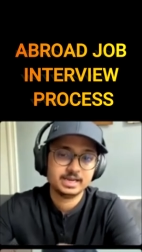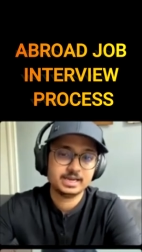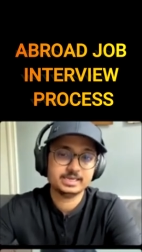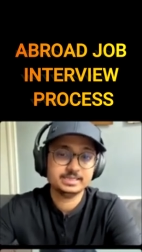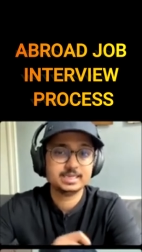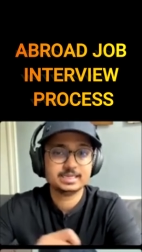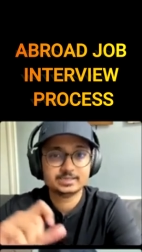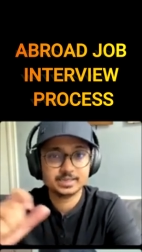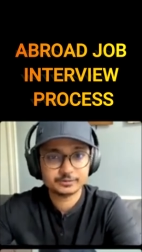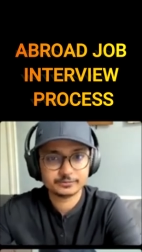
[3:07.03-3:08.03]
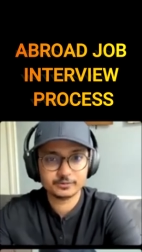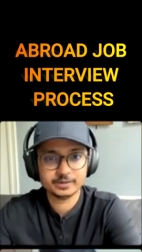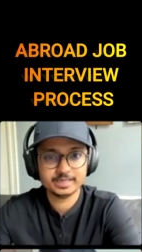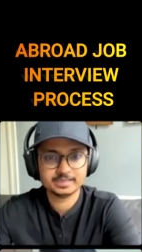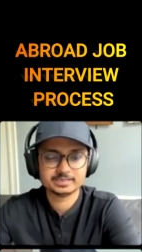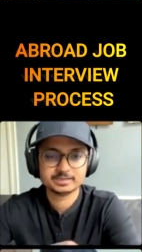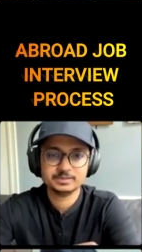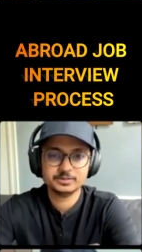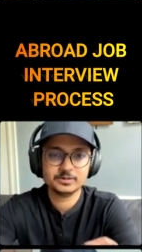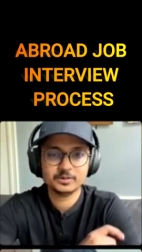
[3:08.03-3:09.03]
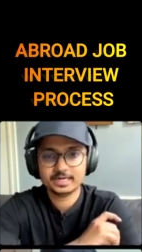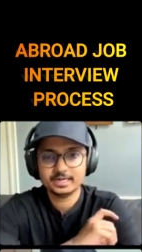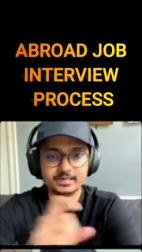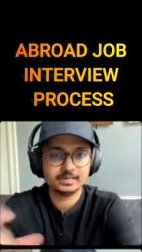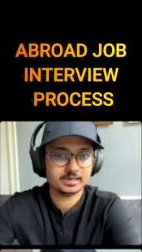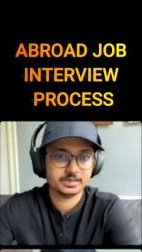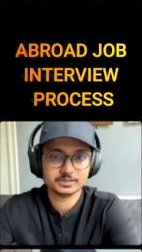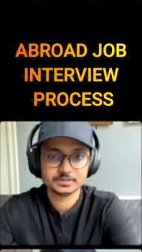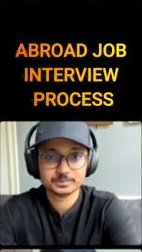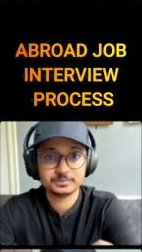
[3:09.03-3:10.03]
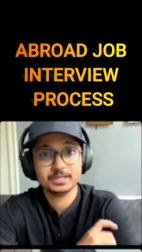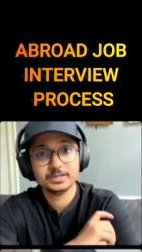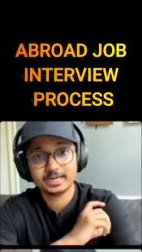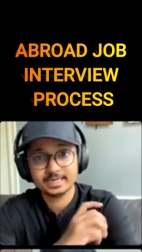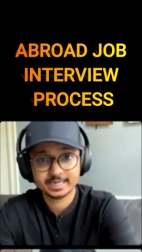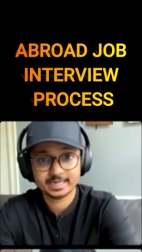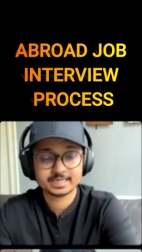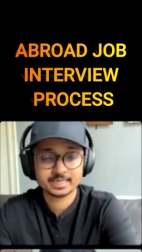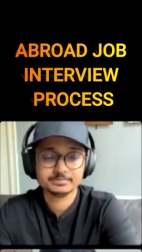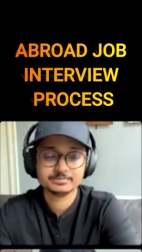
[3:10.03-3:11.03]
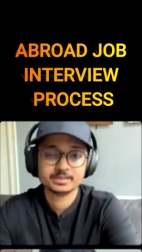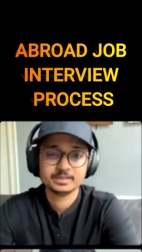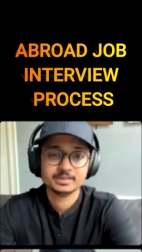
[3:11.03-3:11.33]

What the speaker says: And in that 3 to 4 days, you go ahead and, spend your entire time.